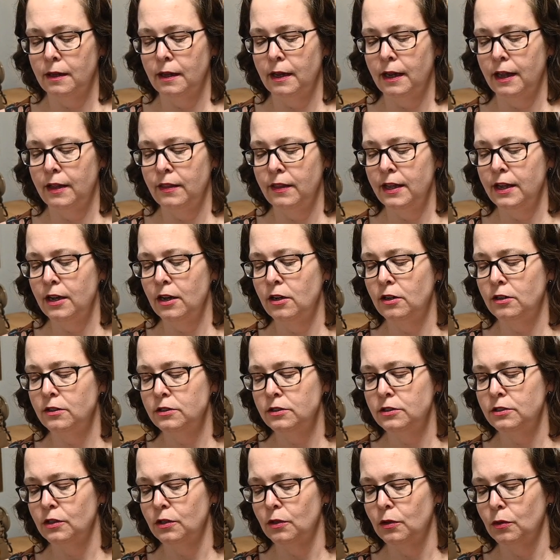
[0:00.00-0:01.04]
And they
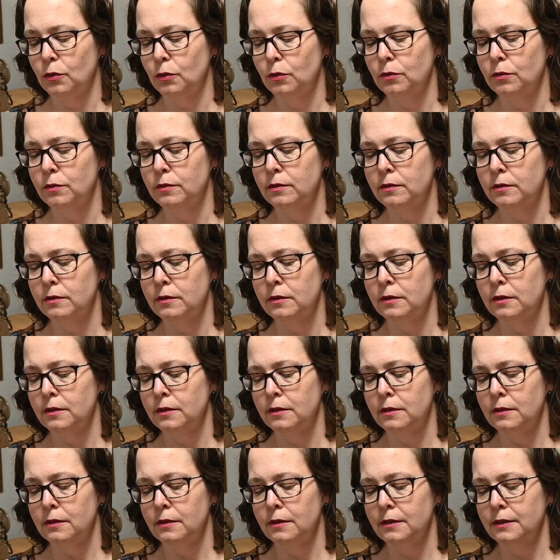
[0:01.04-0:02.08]
also
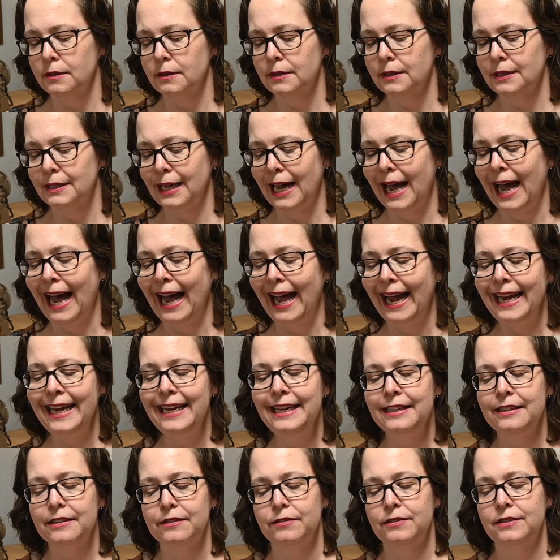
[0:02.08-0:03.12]

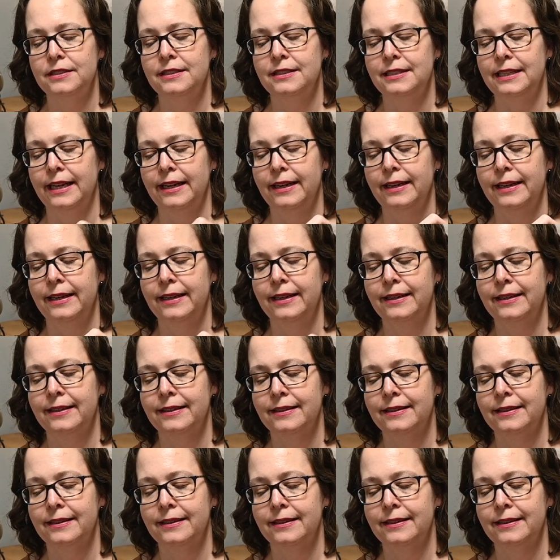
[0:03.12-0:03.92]
kind of stick.